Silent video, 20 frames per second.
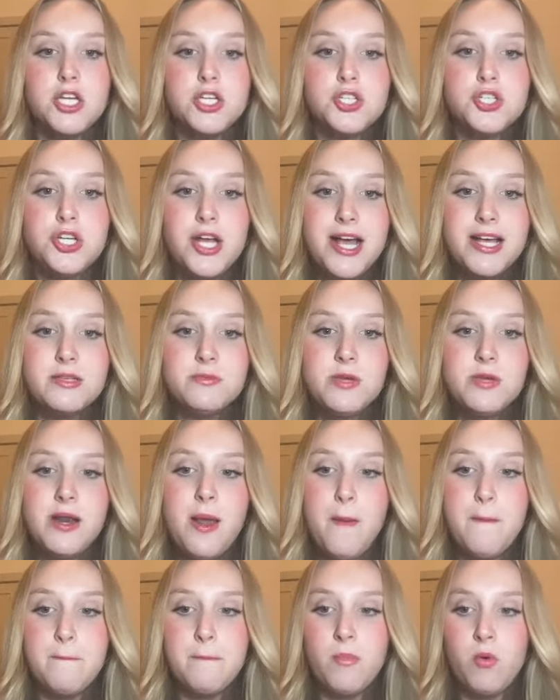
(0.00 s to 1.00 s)
Jasmine
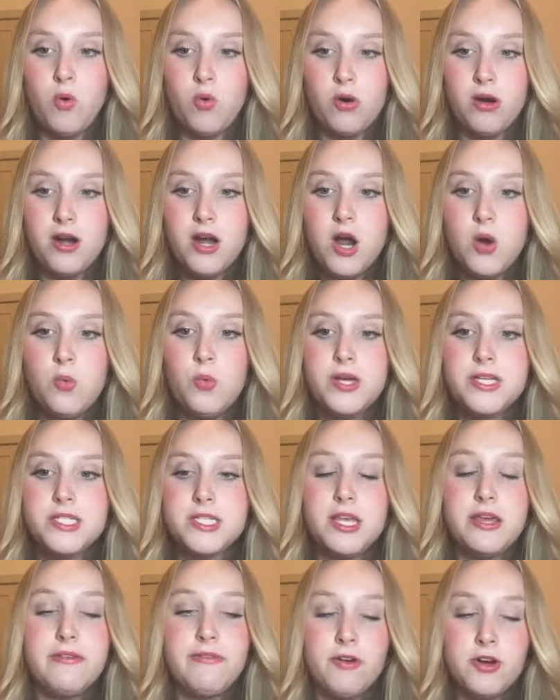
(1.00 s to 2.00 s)
Moore was
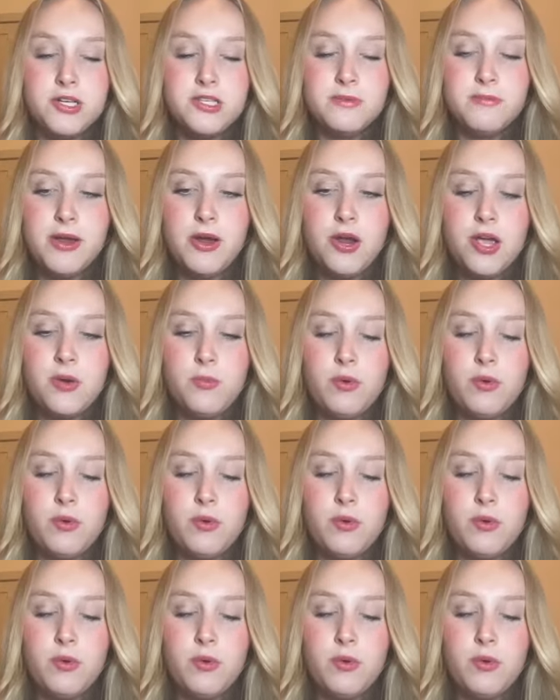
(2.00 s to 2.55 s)
the first American